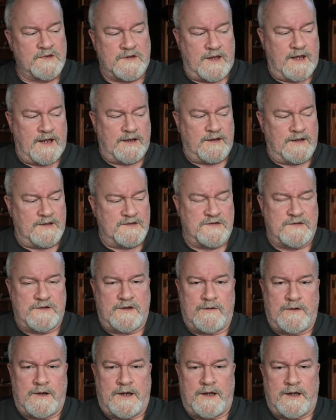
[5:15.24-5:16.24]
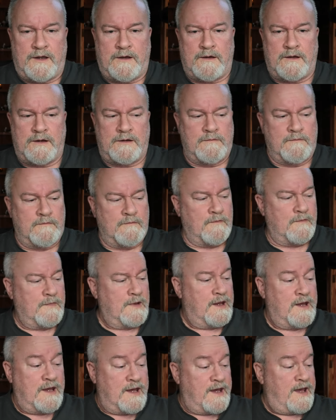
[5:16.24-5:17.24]
So that doesn't do any good.
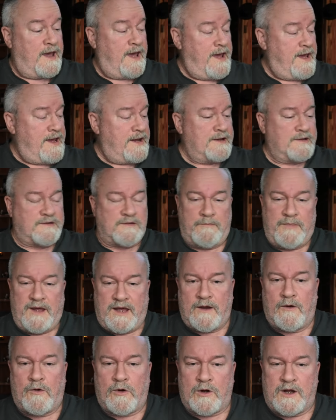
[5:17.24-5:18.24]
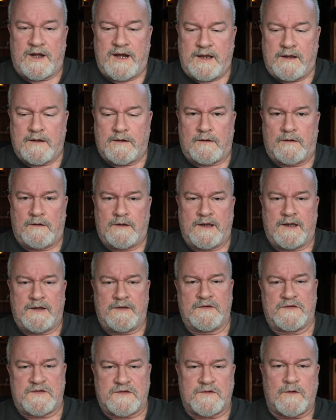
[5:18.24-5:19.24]
And it's a big ordeal
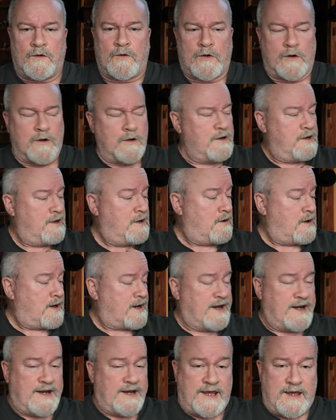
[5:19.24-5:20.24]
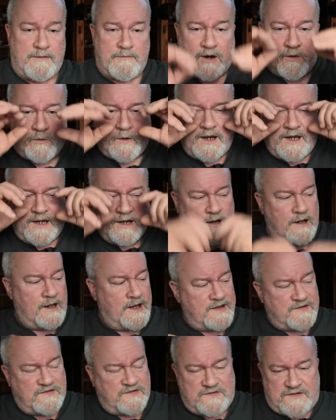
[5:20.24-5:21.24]
in the store. You know, I got to get my reading
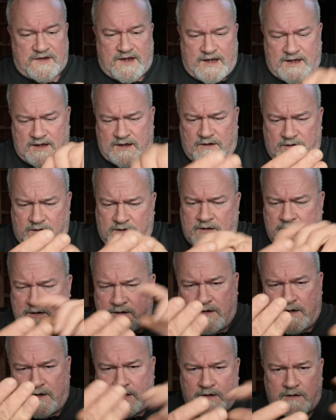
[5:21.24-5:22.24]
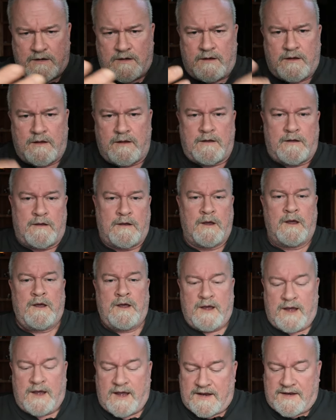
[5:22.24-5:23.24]
glasses out. Uh,
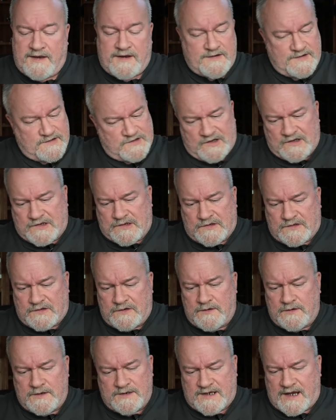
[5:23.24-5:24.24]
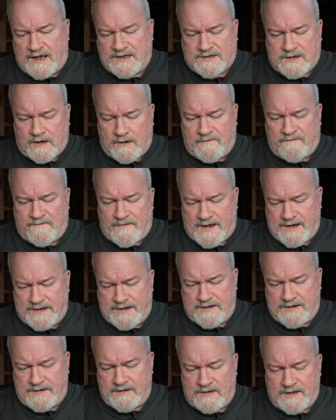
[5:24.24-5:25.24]
and then it's just as soon as I start
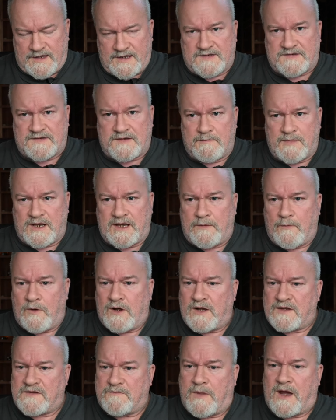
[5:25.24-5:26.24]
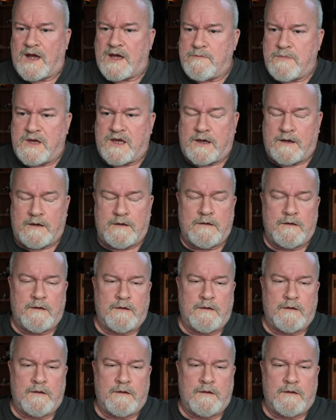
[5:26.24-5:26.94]
finding the list, somebody wants to buy me